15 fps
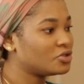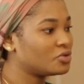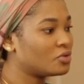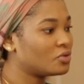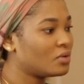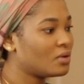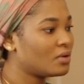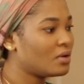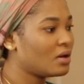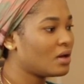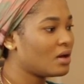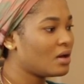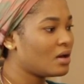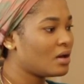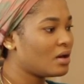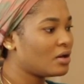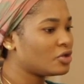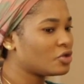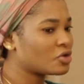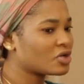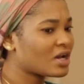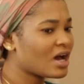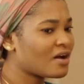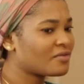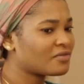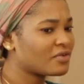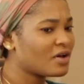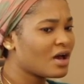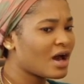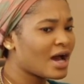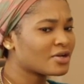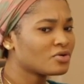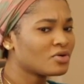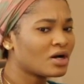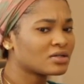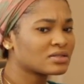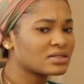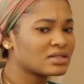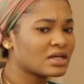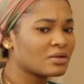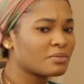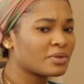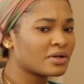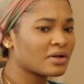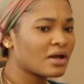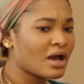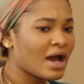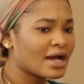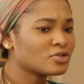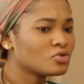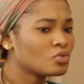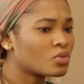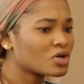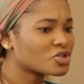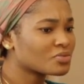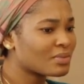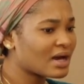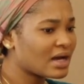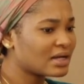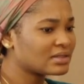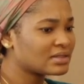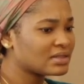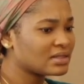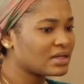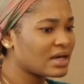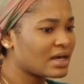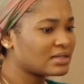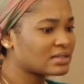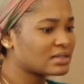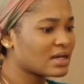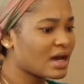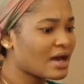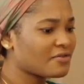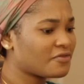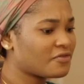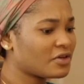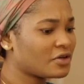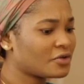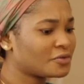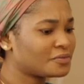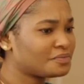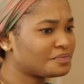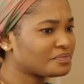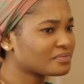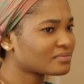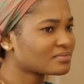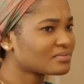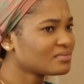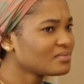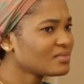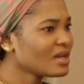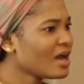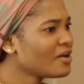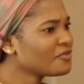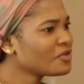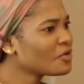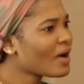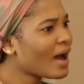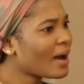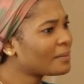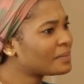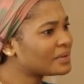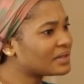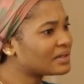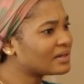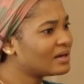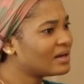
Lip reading: you know, you can have, I don't know how to say it, but I do watch my auntie and I feel happy.